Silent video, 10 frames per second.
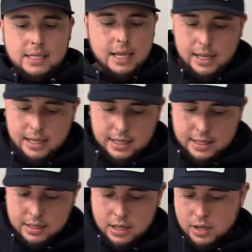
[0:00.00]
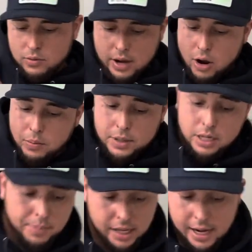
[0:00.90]
and when I open it
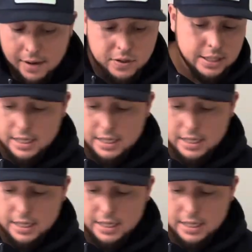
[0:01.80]
up, I got everything